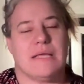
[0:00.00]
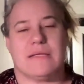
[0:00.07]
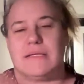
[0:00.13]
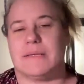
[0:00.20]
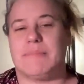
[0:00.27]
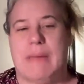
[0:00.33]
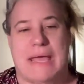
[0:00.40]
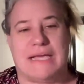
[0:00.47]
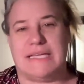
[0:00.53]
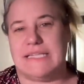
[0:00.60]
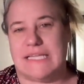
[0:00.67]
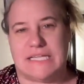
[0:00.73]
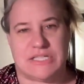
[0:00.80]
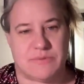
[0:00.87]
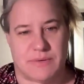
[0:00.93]
back in
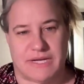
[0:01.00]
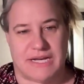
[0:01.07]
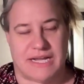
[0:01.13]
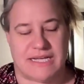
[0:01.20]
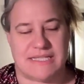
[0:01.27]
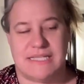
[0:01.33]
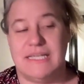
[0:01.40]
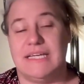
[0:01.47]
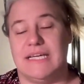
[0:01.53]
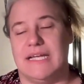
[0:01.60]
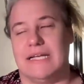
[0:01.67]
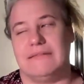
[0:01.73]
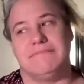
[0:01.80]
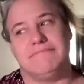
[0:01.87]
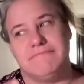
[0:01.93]
like
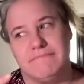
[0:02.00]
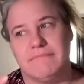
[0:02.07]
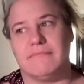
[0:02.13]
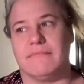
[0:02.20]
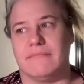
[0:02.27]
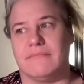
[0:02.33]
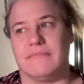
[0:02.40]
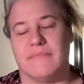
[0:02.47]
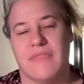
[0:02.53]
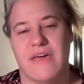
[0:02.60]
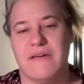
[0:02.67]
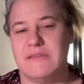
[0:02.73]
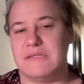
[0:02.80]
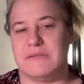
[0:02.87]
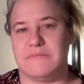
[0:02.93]
2019,
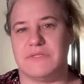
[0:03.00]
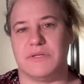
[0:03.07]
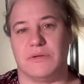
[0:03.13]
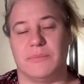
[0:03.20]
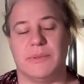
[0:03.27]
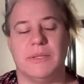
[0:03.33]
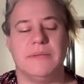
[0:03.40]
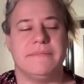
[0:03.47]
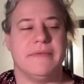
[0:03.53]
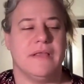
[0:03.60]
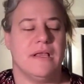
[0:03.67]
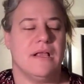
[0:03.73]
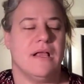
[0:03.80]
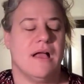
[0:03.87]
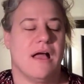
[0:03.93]
that was doable.
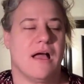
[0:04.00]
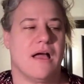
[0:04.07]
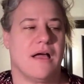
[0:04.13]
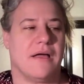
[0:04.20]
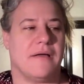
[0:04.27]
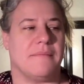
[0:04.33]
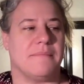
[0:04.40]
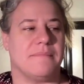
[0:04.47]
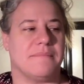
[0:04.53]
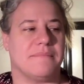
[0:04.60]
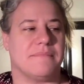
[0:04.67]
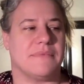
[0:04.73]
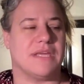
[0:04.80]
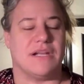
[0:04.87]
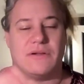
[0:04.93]

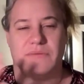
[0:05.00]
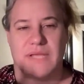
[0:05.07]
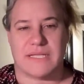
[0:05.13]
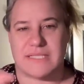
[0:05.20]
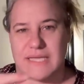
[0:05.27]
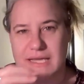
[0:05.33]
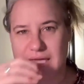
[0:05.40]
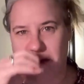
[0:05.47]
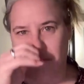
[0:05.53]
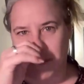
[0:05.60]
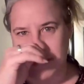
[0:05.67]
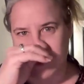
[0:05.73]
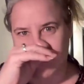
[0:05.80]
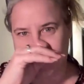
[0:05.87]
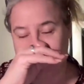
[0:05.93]
Let's say I gave
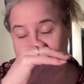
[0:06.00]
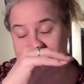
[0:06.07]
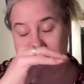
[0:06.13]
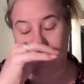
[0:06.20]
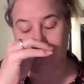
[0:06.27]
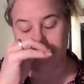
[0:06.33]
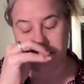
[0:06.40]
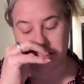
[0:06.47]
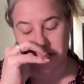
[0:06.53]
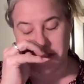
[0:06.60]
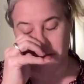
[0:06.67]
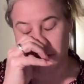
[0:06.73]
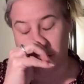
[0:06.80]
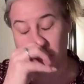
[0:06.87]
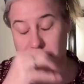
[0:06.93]
myself $50 to
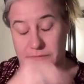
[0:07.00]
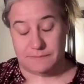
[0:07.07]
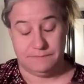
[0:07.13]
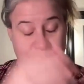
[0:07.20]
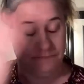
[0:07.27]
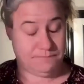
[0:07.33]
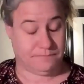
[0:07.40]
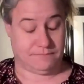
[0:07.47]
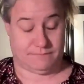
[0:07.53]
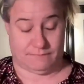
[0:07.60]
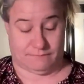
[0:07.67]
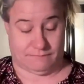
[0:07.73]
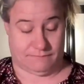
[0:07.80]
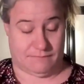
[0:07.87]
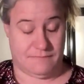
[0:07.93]
go
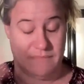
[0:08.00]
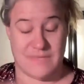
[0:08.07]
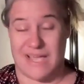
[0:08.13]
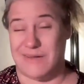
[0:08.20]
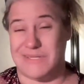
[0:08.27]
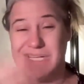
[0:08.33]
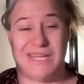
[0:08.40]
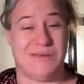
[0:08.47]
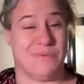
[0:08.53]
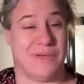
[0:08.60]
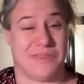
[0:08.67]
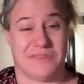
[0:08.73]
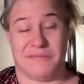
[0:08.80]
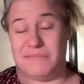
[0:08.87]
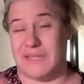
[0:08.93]
out to eat
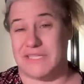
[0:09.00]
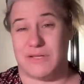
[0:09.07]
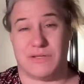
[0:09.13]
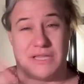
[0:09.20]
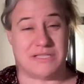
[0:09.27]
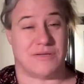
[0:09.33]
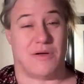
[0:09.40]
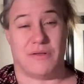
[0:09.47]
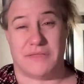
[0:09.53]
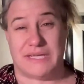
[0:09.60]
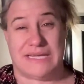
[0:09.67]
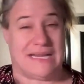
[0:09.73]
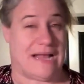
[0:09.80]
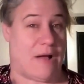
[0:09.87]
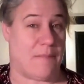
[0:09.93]
with. That's all the
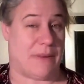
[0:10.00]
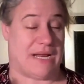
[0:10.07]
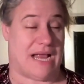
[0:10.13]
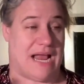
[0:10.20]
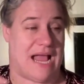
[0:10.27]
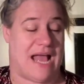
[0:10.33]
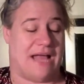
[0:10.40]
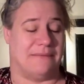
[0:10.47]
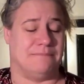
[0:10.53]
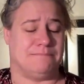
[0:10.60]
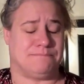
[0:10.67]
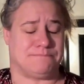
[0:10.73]
eating out money I had.